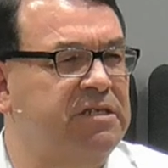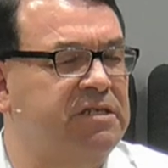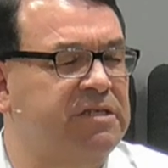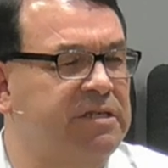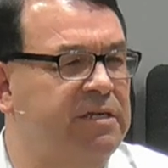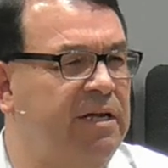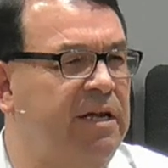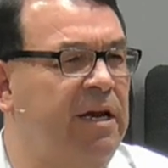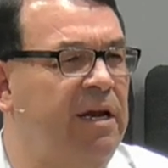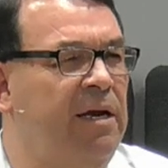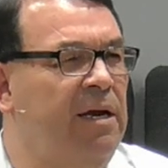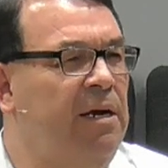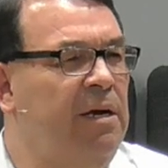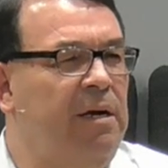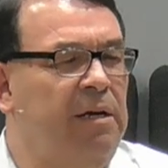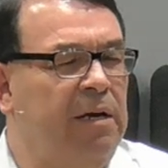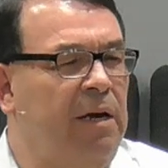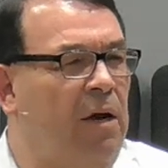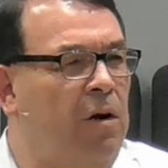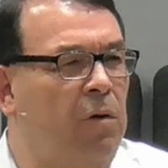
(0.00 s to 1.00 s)
and then,
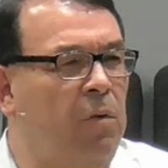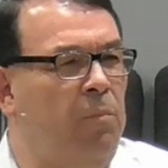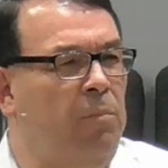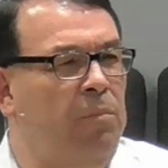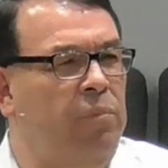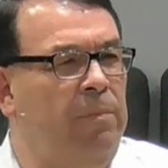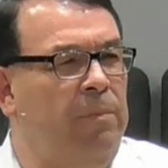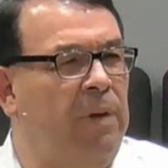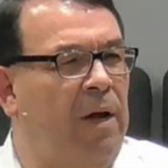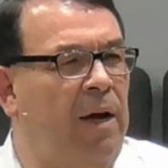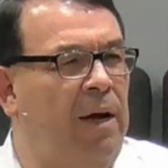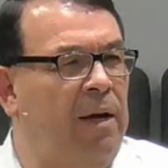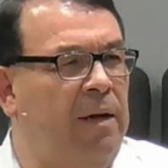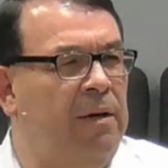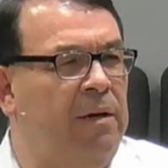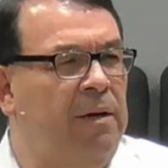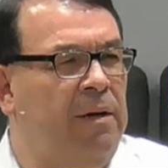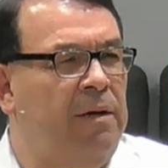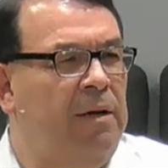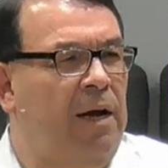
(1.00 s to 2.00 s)
you know, uh,
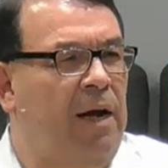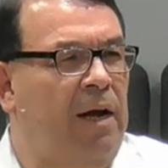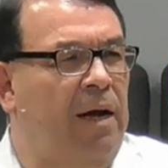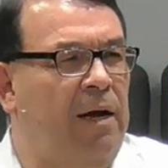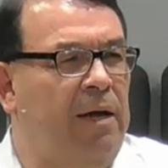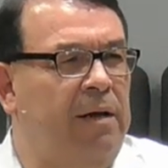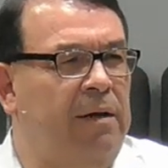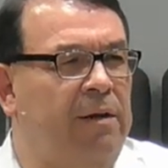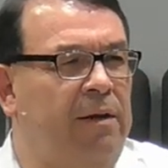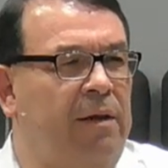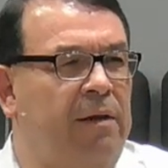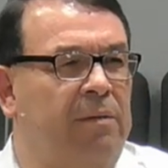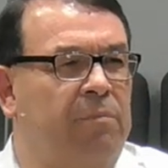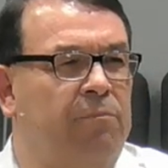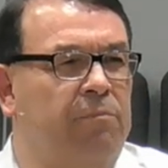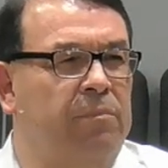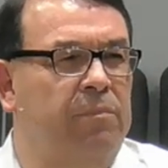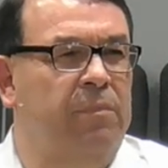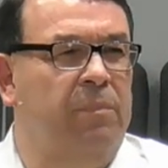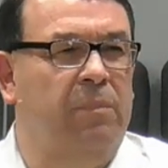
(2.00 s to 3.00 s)
uh,
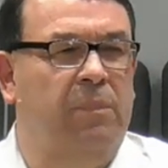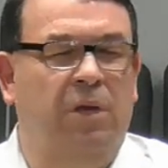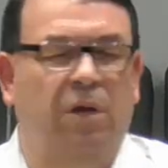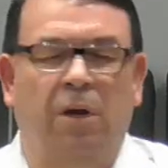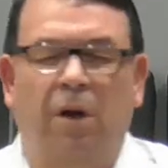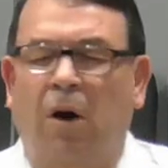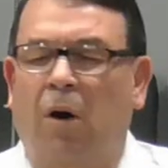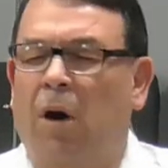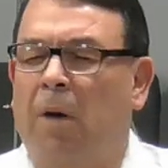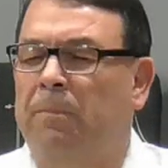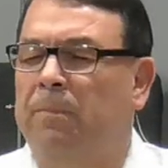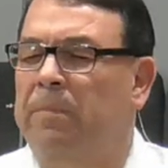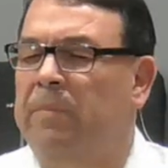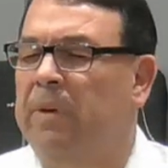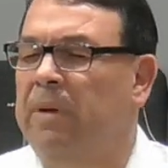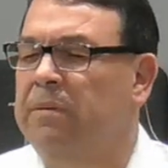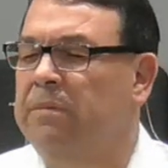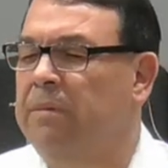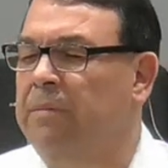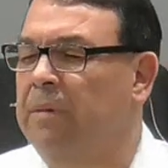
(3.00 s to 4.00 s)
you know, up
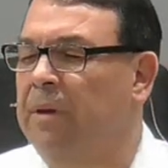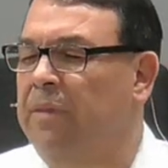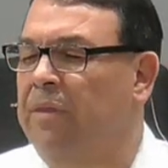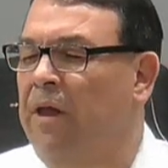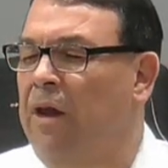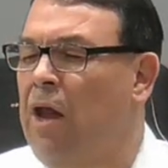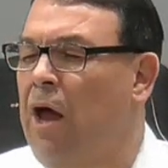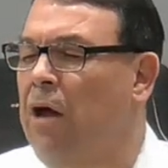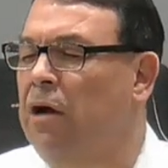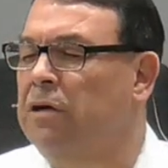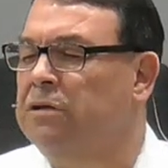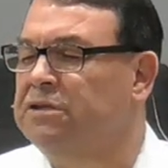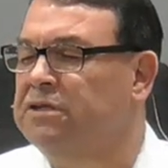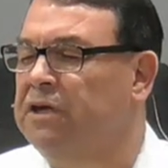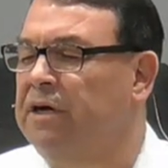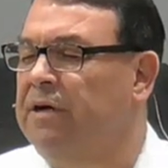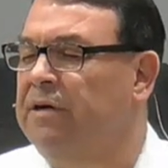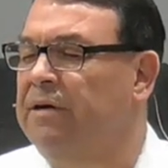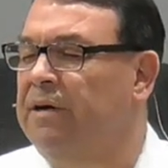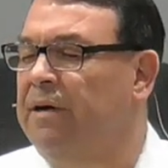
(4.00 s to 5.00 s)
the laws,
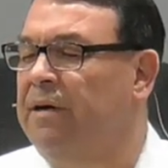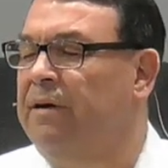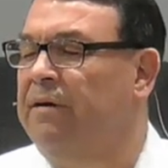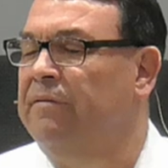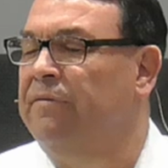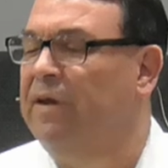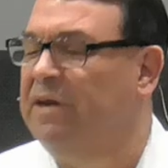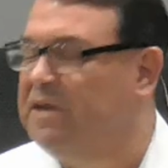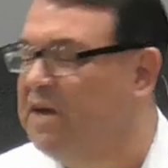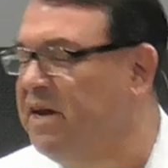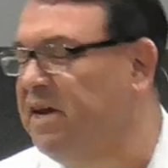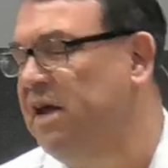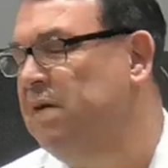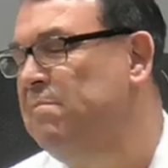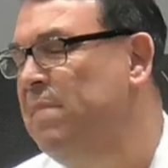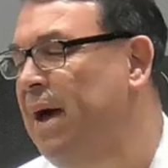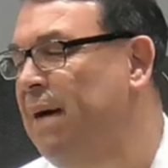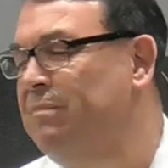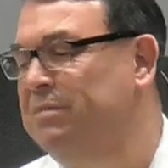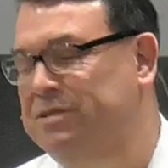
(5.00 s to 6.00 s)
uh, uh, the Ten
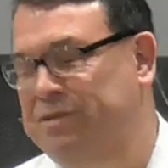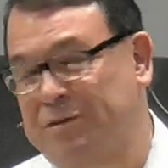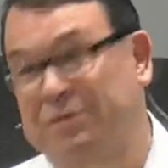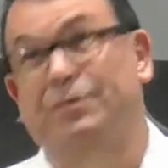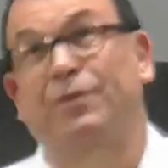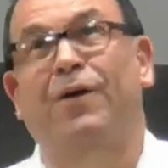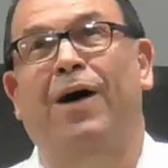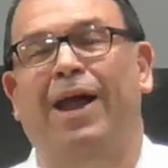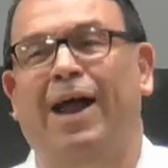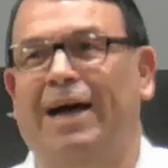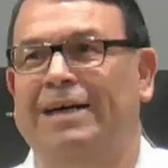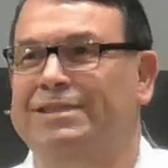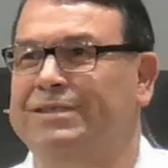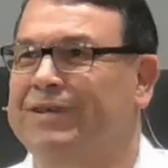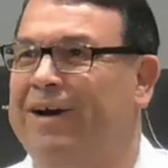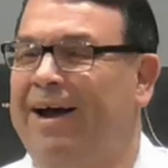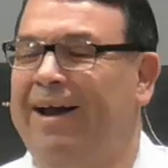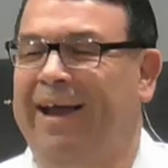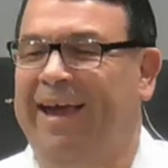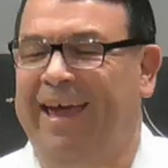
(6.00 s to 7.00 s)
Commandments, that's what I was
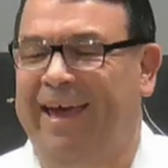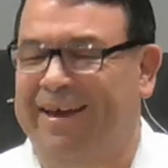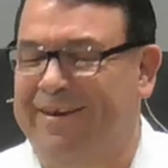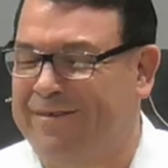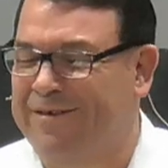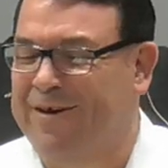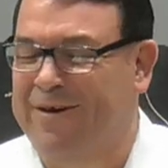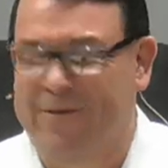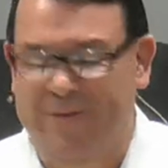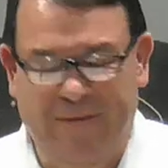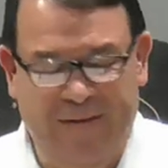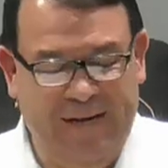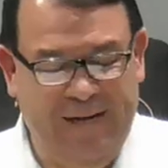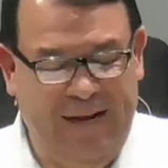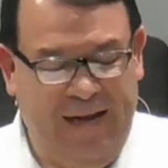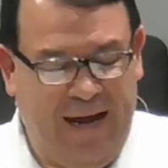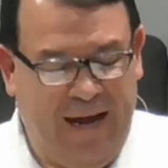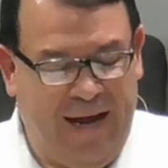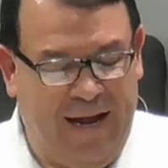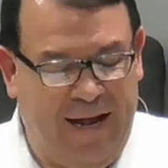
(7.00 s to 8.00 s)
trying to get to.
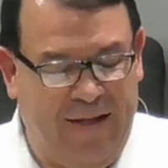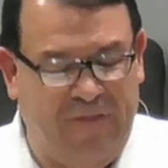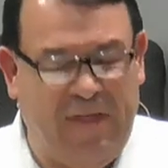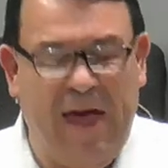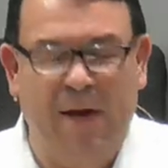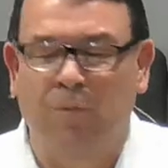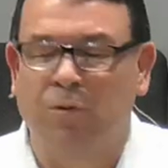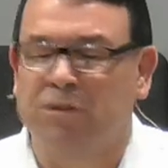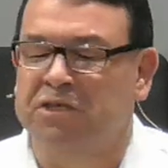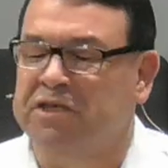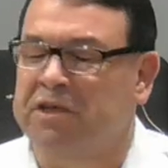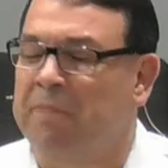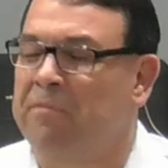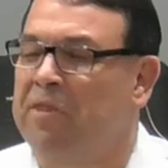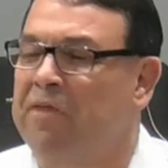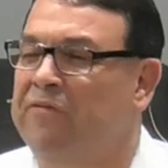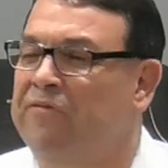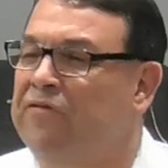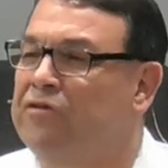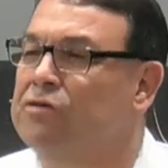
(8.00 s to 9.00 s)
Uh, they were some of
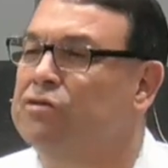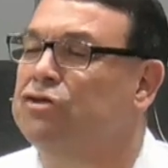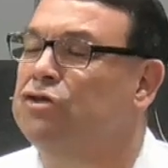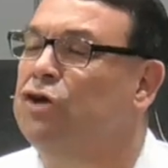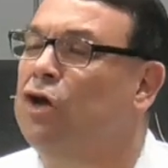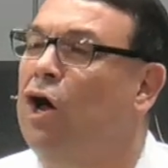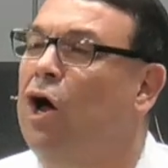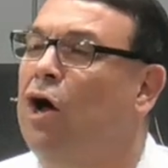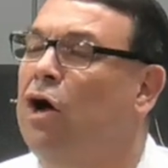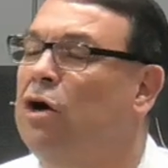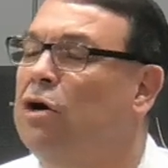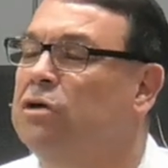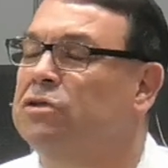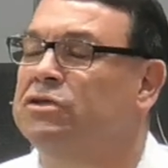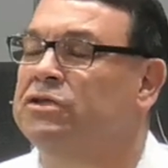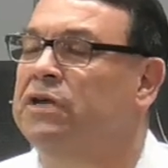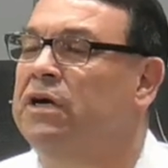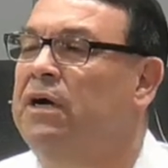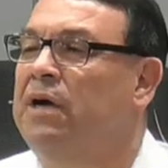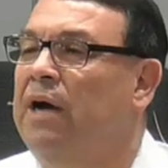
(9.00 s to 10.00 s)
the first laws
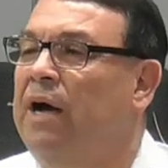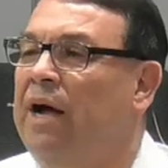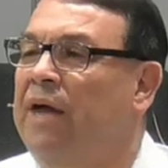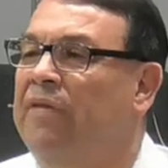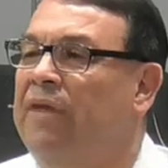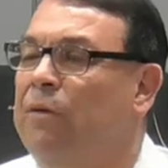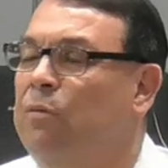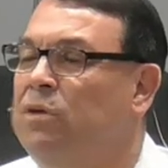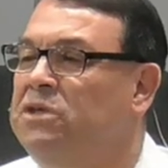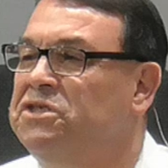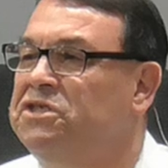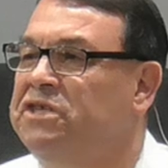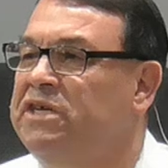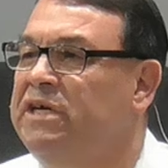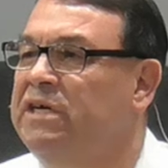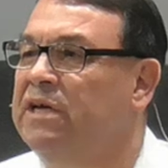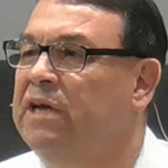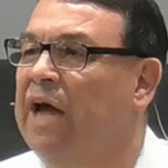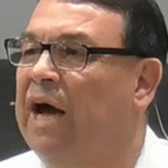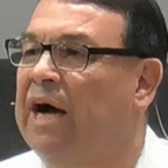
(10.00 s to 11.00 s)
uh, that we see
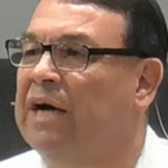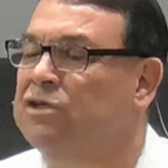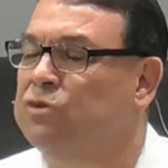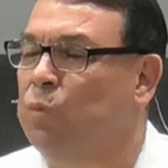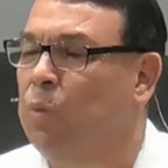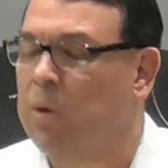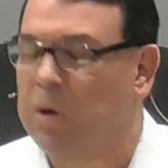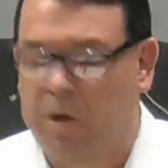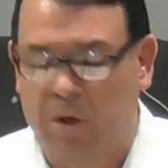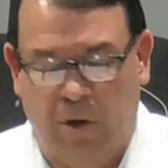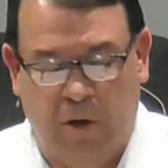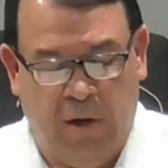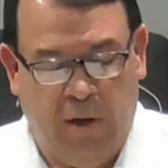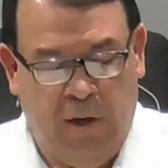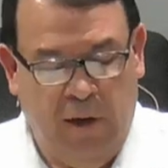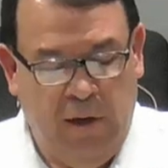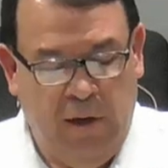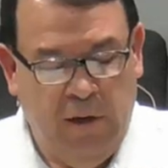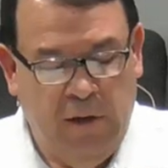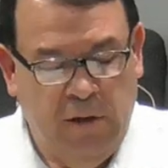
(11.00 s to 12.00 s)
in God's Word.
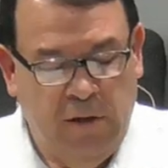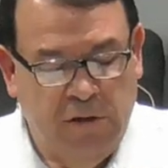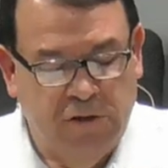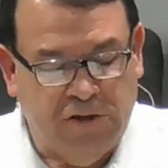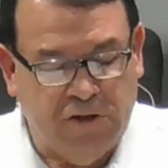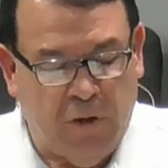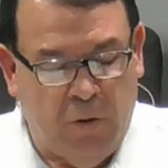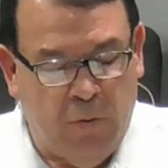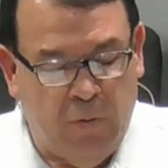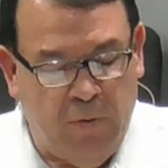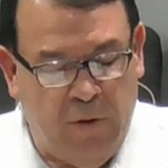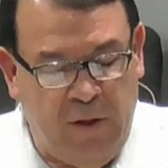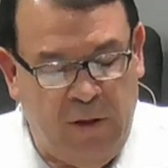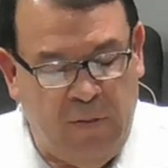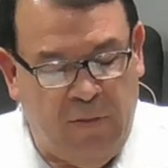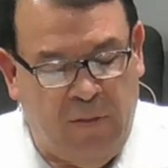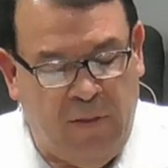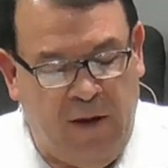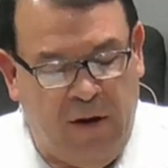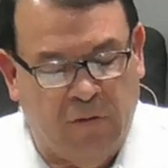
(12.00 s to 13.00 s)
So
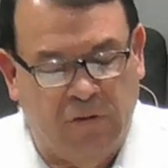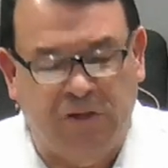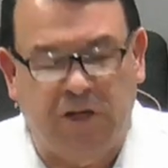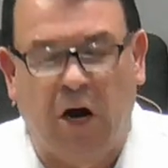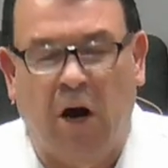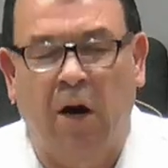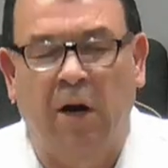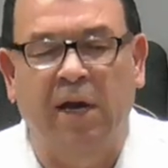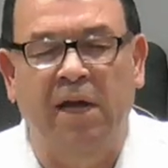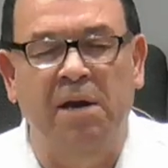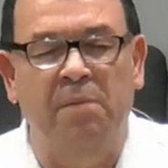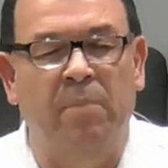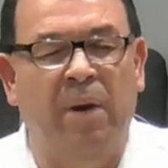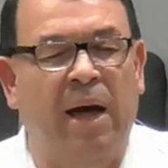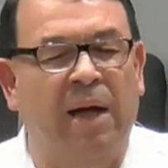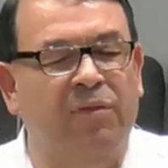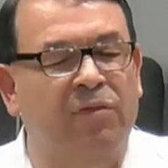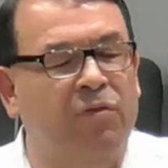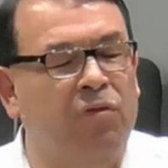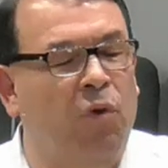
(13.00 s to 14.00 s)
they are talking
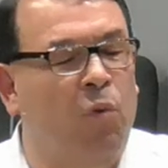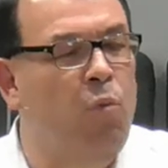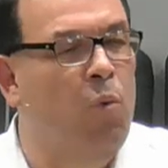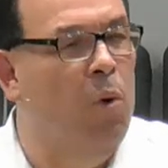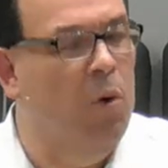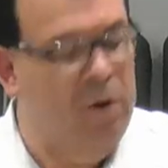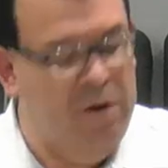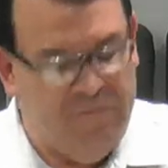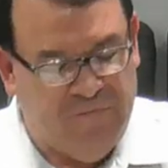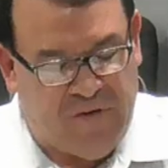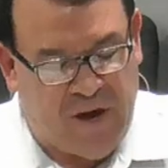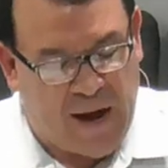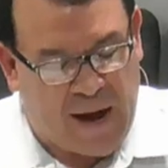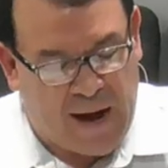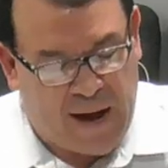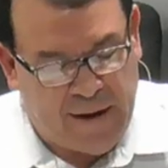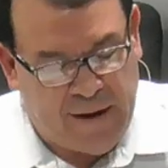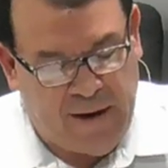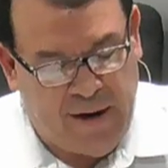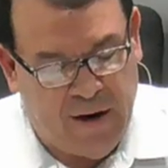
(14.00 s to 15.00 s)
about the Word of
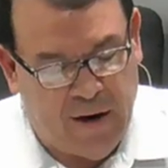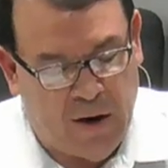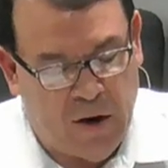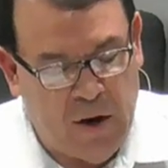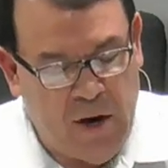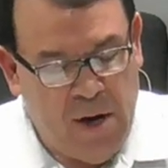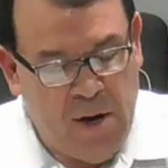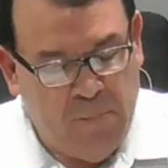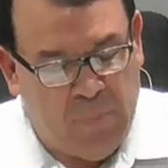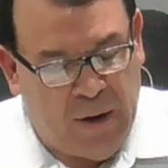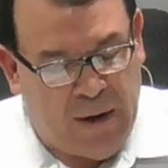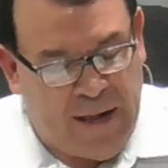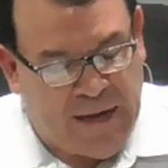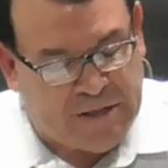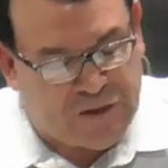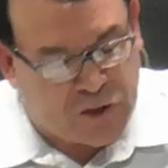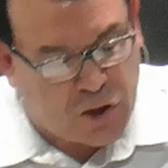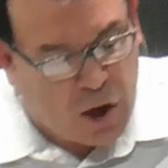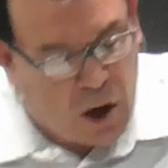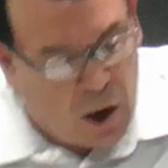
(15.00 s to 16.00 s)
God here. But
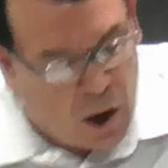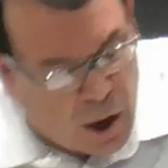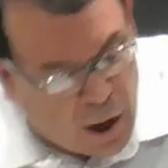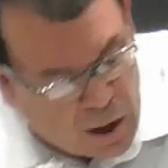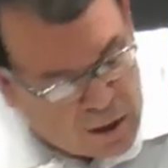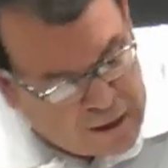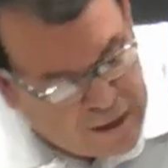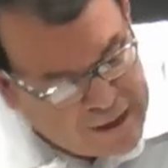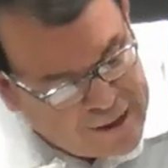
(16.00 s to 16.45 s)
let your heart